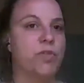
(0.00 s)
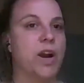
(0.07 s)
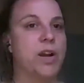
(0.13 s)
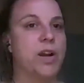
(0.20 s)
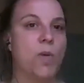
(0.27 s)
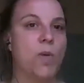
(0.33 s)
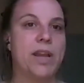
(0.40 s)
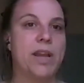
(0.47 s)
You
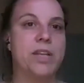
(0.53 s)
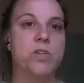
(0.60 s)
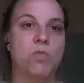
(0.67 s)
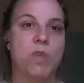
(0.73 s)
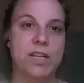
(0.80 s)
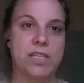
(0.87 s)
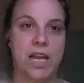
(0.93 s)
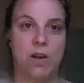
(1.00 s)
find a way
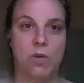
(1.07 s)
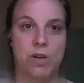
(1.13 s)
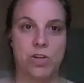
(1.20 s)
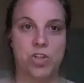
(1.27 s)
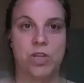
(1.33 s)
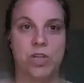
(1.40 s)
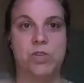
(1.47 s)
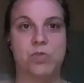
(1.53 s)
to raise that
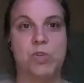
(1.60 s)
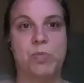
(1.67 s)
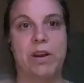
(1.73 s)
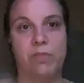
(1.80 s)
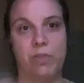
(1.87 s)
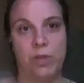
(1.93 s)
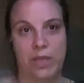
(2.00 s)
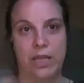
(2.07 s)
question as
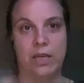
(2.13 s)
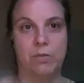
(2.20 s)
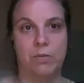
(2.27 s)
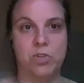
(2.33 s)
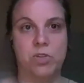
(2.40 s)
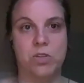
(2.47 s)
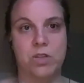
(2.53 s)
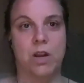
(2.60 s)
respectfully
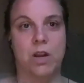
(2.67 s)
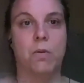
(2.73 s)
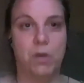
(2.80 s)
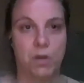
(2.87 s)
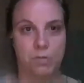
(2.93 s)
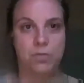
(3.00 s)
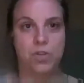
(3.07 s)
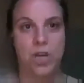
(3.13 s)
and,
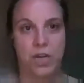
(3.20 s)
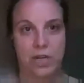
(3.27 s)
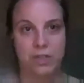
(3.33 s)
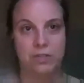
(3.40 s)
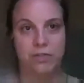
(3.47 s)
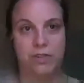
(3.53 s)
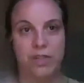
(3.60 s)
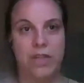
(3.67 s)

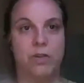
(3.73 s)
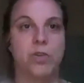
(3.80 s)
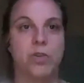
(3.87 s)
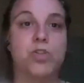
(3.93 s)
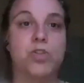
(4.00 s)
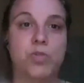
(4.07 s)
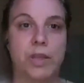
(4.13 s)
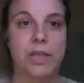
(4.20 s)
objectively or
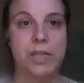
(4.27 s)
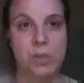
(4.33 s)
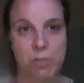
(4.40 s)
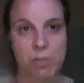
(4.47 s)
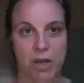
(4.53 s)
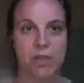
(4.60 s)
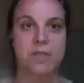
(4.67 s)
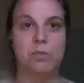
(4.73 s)
neutrally as
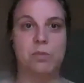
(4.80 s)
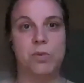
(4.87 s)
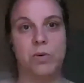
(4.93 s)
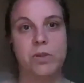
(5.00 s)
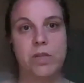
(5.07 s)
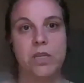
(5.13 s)
possible.